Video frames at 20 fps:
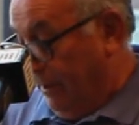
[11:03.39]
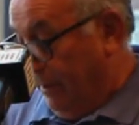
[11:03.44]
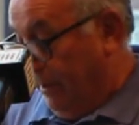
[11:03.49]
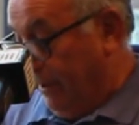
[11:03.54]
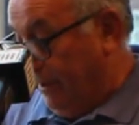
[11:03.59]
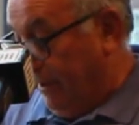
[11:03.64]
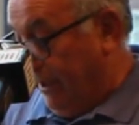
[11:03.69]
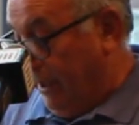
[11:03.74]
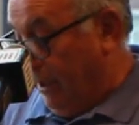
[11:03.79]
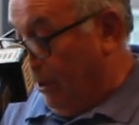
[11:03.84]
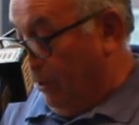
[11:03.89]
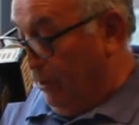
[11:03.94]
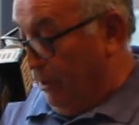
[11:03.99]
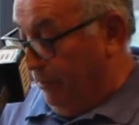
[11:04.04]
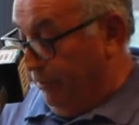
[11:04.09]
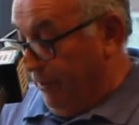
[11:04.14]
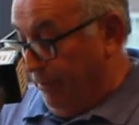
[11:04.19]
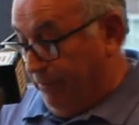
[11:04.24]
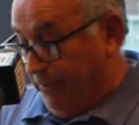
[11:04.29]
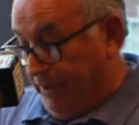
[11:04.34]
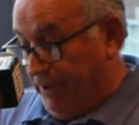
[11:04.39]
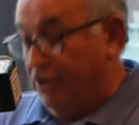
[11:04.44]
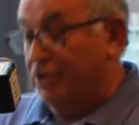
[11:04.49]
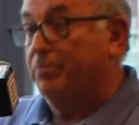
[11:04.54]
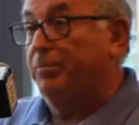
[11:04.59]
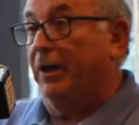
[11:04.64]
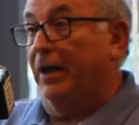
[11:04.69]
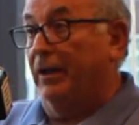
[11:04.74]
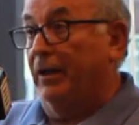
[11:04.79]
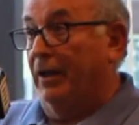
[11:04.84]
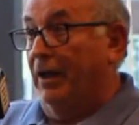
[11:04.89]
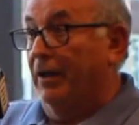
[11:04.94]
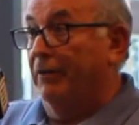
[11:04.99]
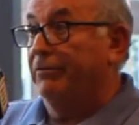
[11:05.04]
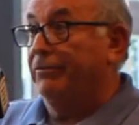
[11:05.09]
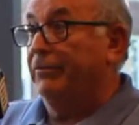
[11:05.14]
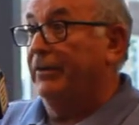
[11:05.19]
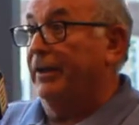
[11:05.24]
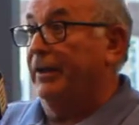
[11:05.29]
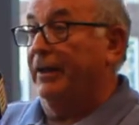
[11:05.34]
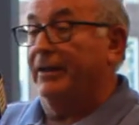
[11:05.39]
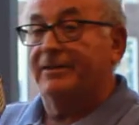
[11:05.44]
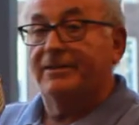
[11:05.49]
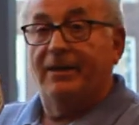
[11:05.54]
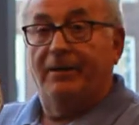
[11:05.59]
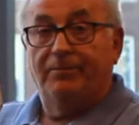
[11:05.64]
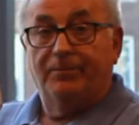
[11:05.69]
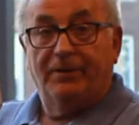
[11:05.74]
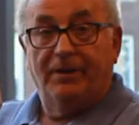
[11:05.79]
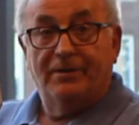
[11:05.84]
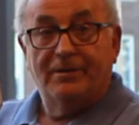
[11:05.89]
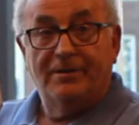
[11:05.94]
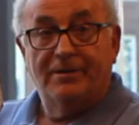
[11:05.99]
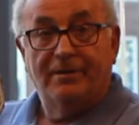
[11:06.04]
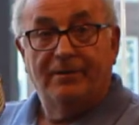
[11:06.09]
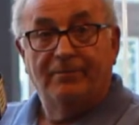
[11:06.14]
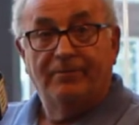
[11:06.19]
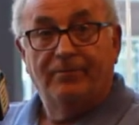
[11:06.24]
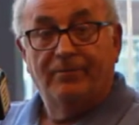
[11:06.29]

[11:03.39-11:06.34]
It can only be bridged by love and acceptance.